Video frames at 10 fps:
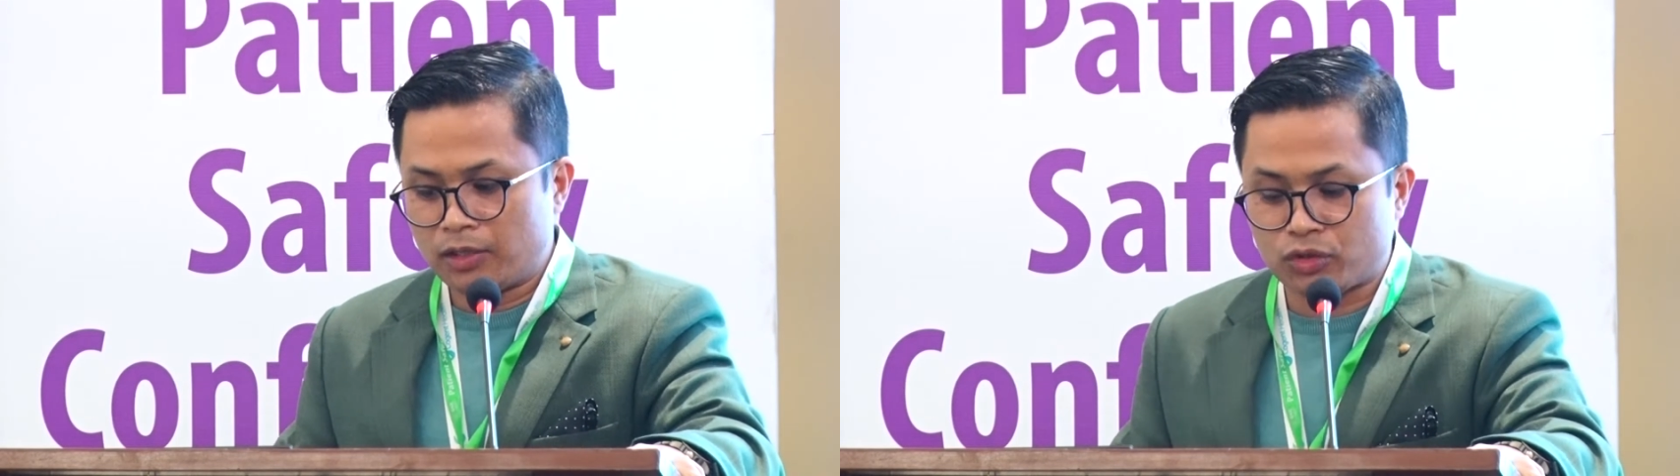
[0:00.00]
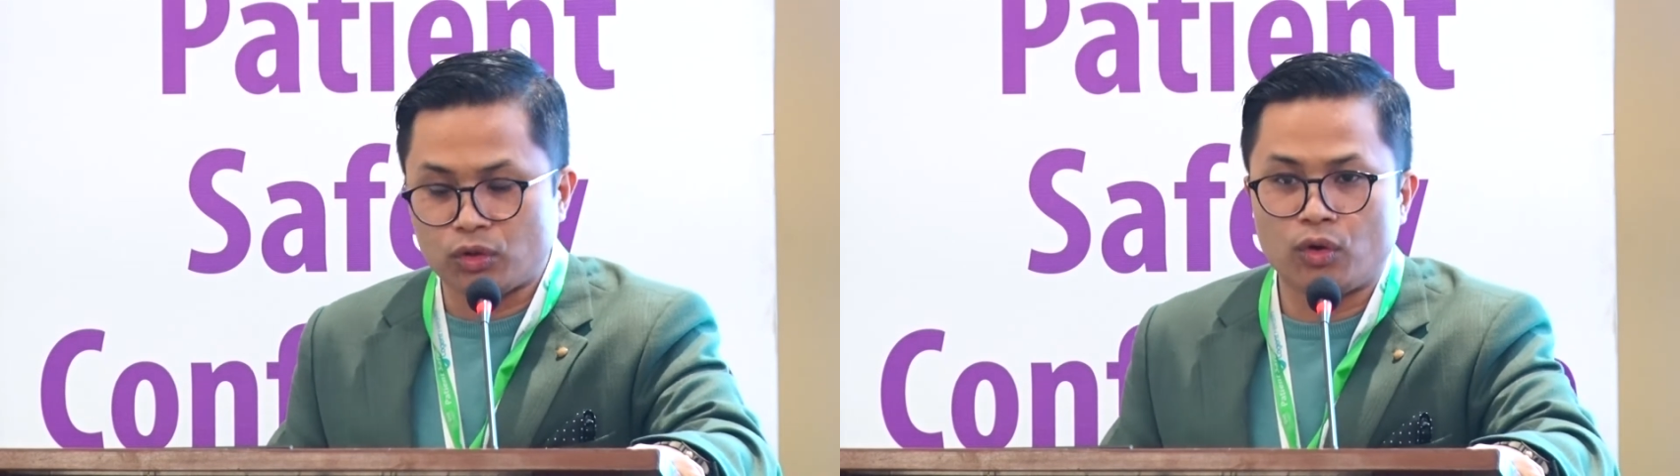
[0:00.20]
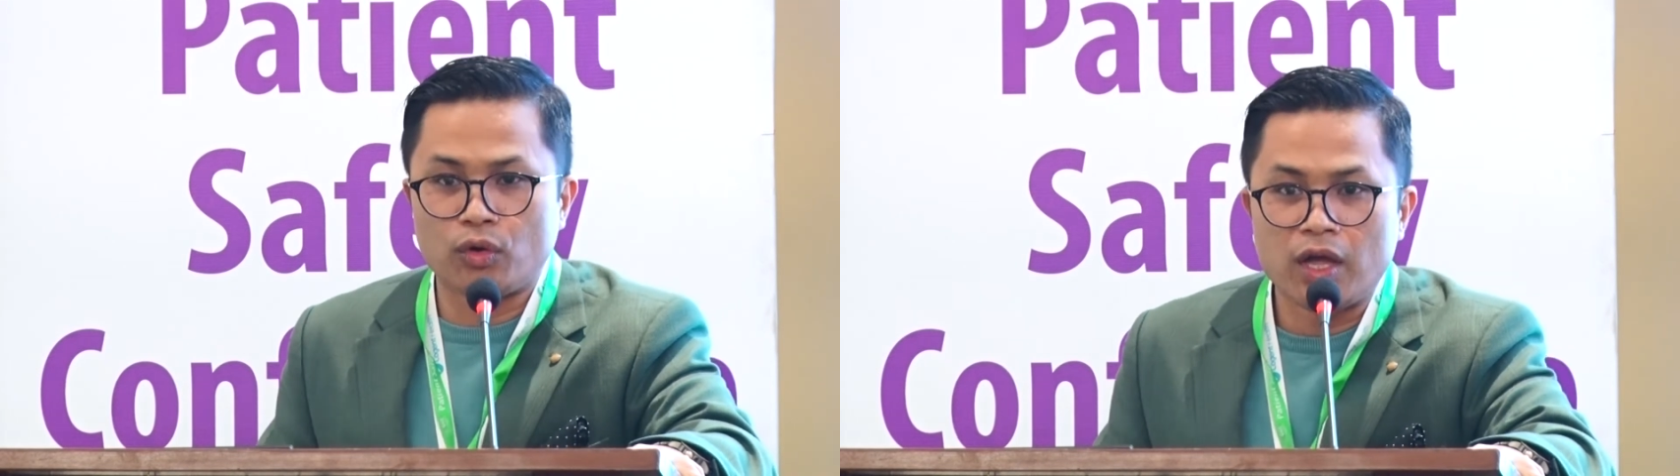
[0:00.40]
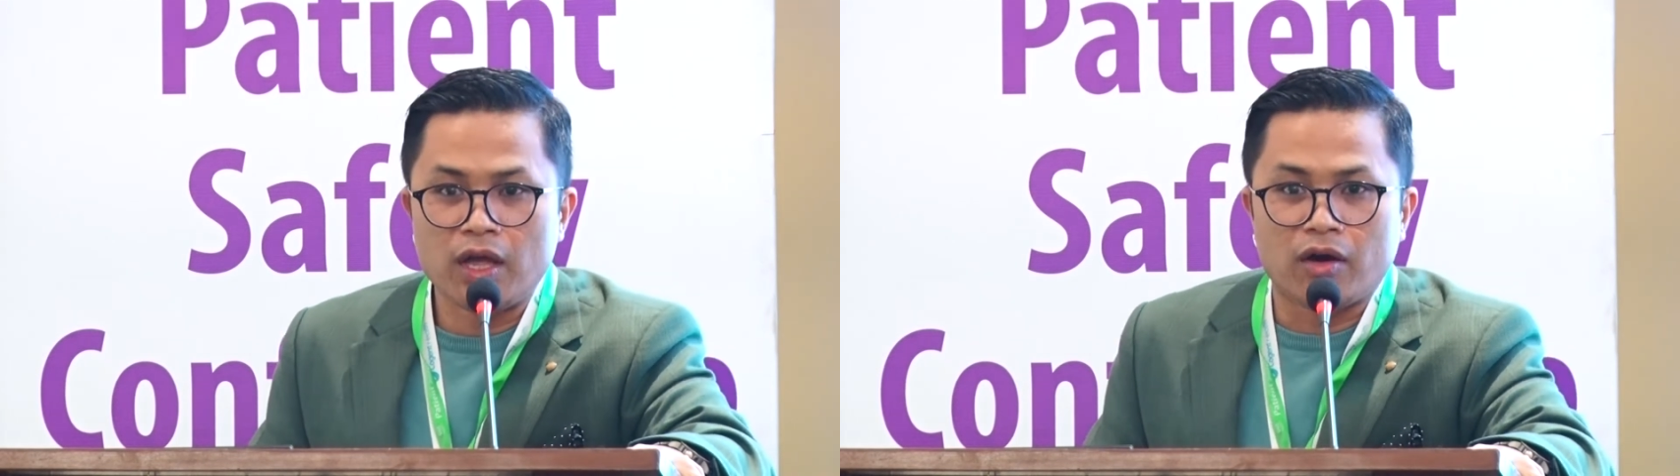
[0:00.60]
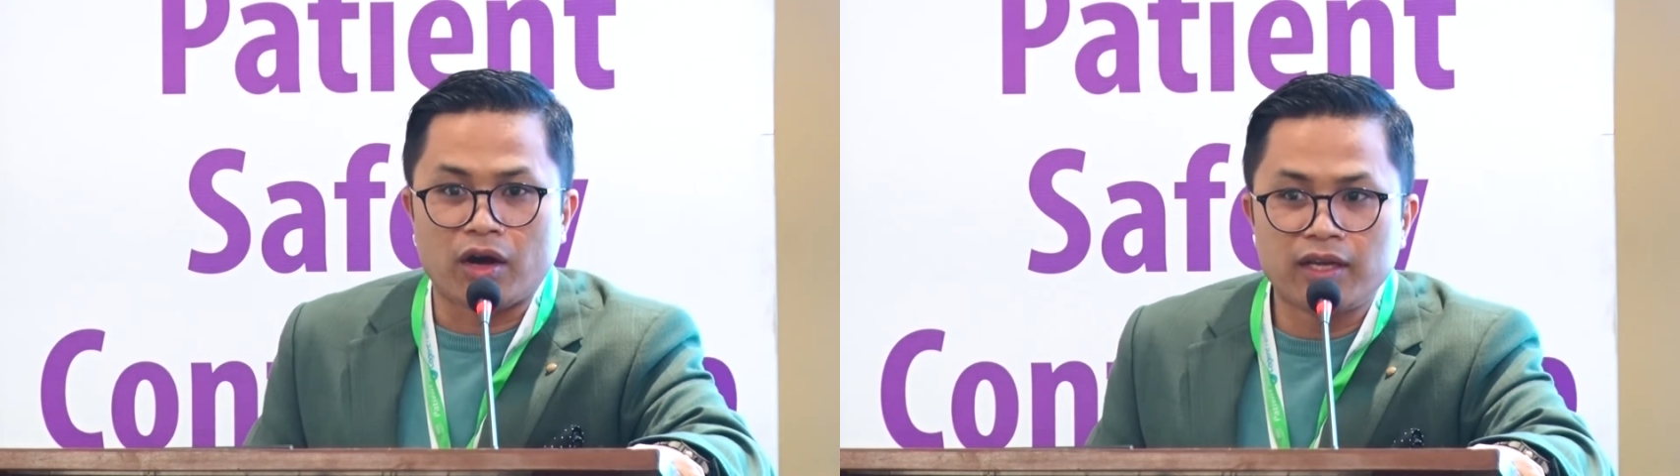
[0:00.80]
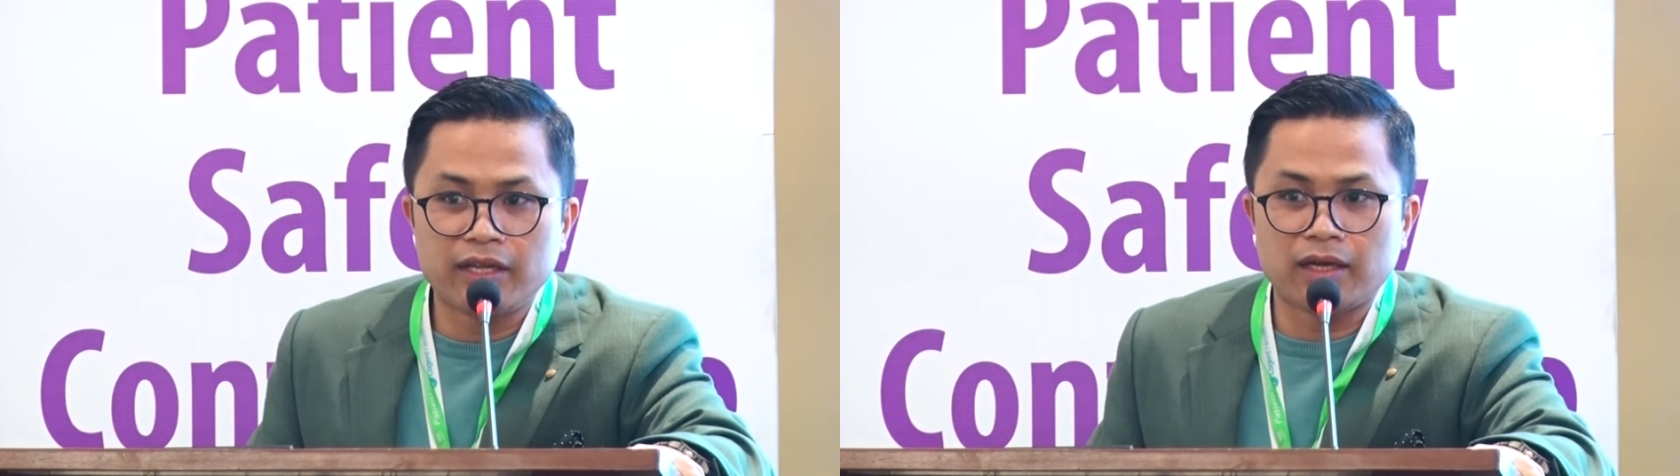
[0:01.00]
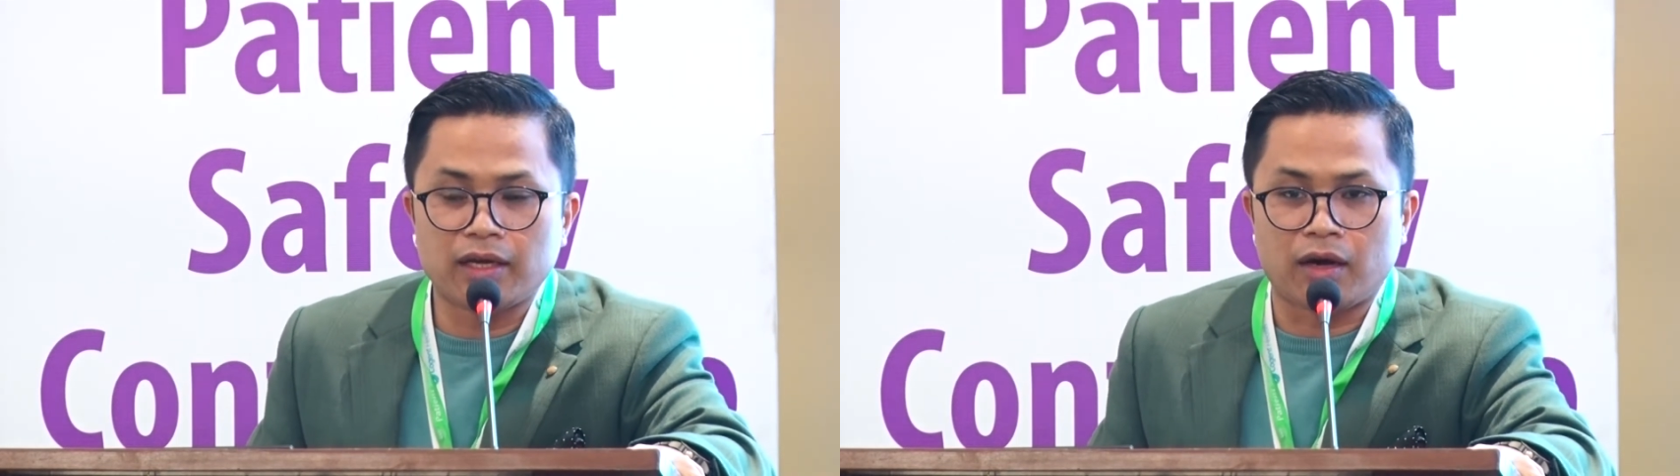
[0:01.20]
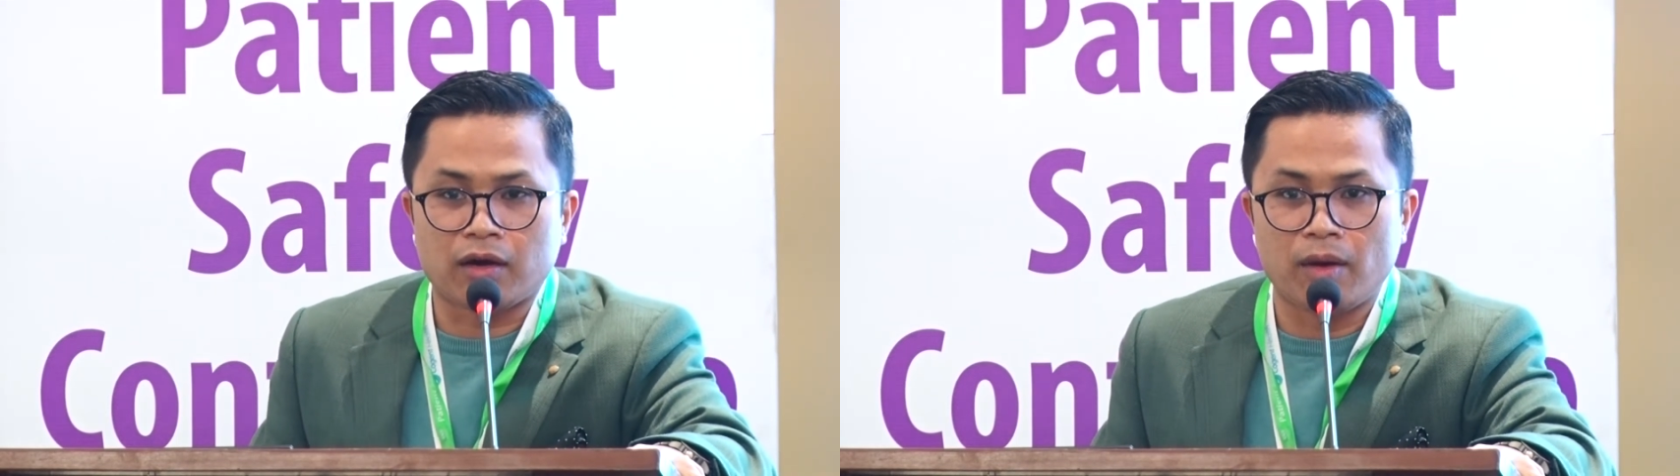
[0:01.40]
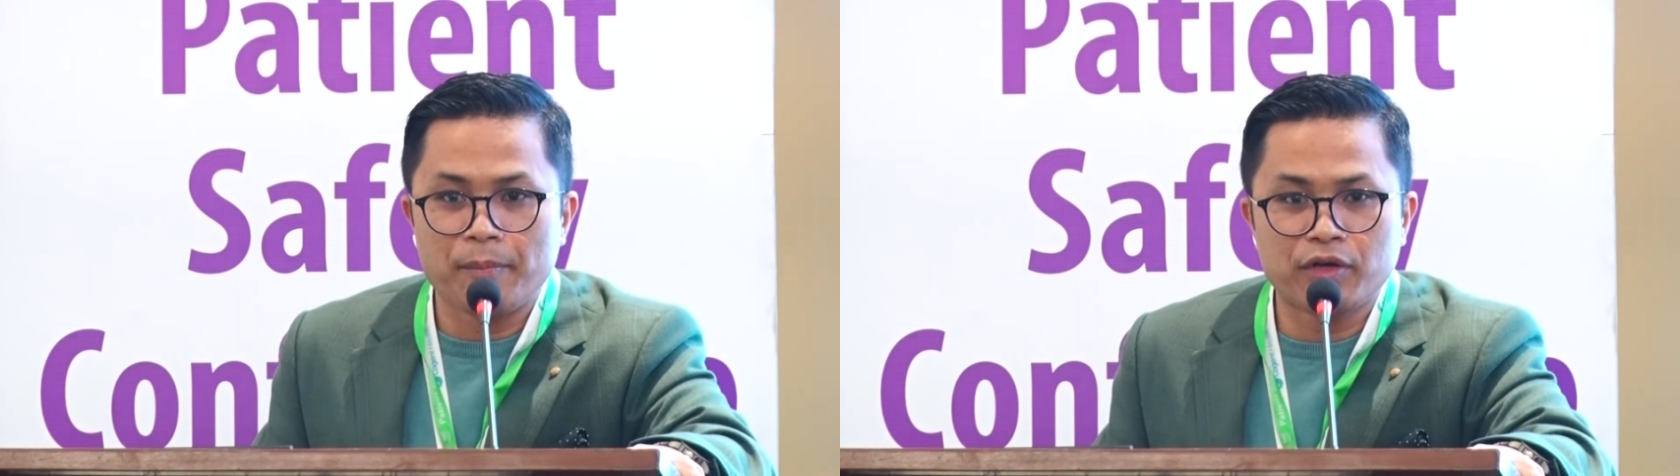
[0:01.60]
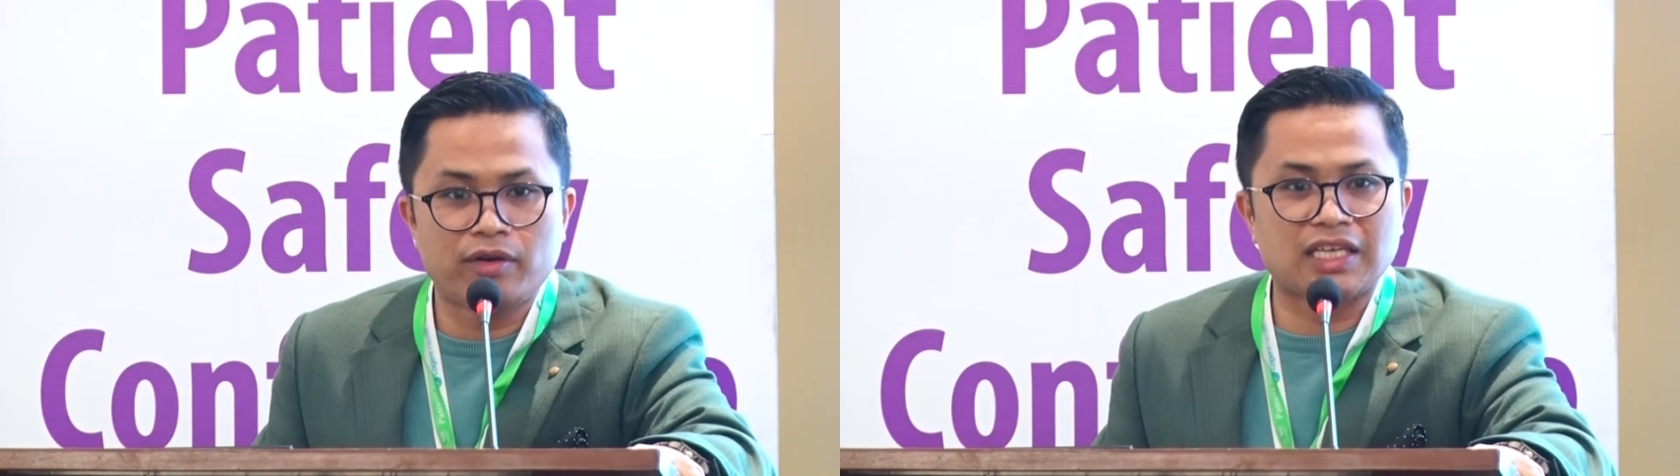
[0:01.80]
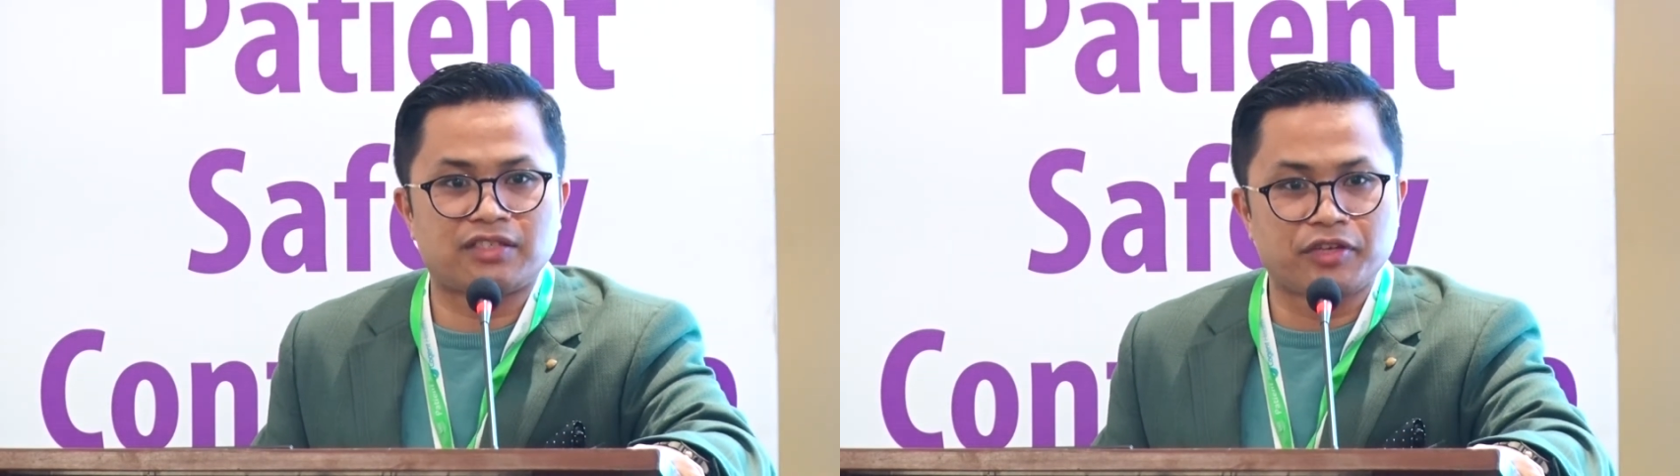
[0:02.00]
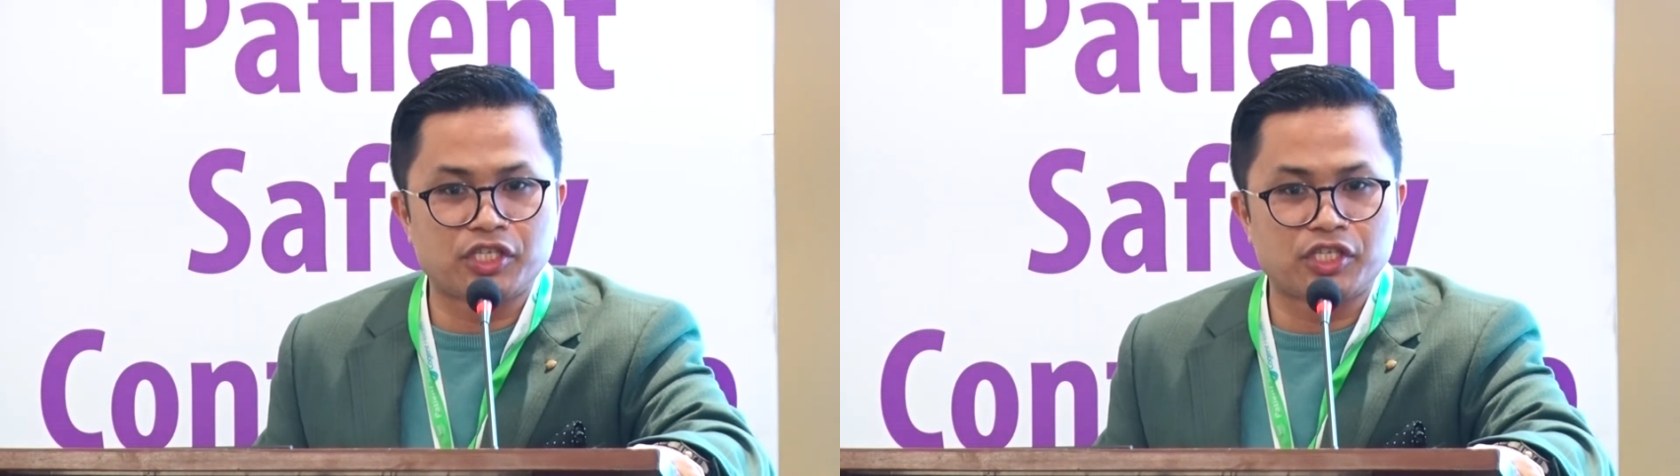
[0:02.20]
So a computerized